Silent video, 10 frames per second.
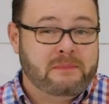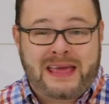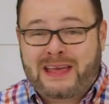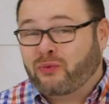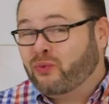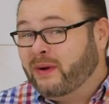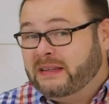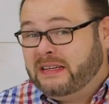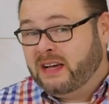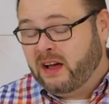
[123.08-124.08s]
make it
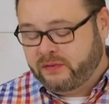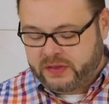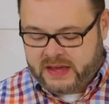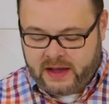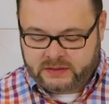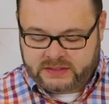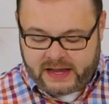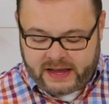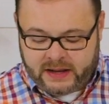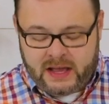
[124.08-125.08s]
really tough on the
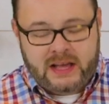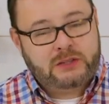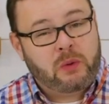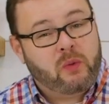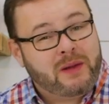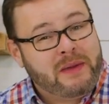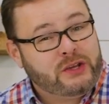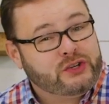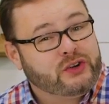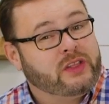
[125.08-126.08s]
outside, so we want to make
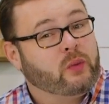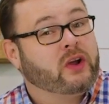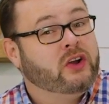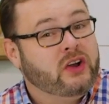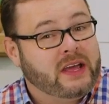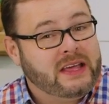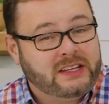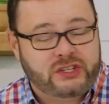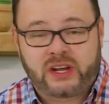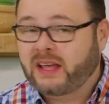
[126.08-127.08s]
sure that we're cooking the
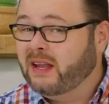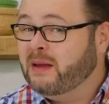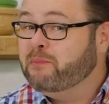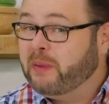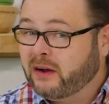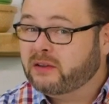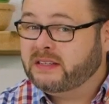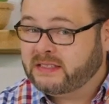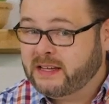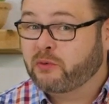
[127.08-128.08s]
chicken in barely
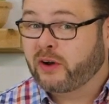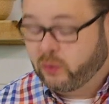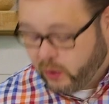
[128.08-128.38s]
simmering